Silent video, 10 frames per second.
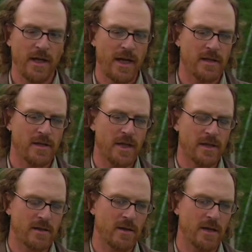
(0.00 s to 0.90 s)
as
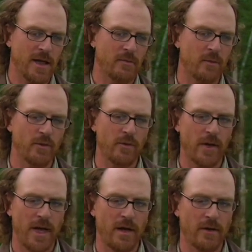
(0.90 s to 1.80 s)
things start getting moved
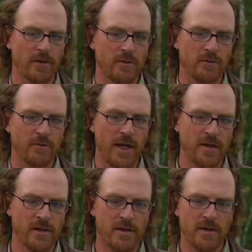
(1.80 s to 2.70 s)
around, the
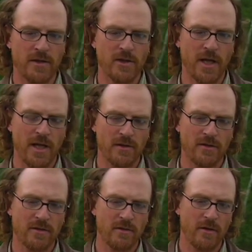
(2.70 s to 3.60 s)
ranges start to
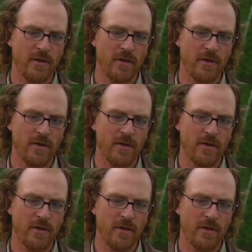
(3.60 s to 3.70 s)
change.